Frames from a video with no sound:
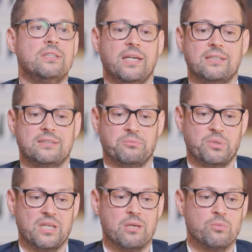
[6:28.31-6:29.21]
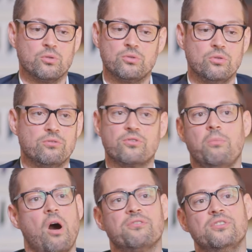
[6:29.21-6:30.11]
yet being able to go
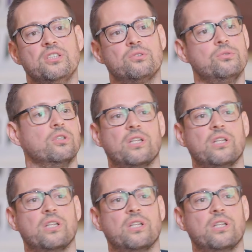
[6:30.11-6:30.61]
from office to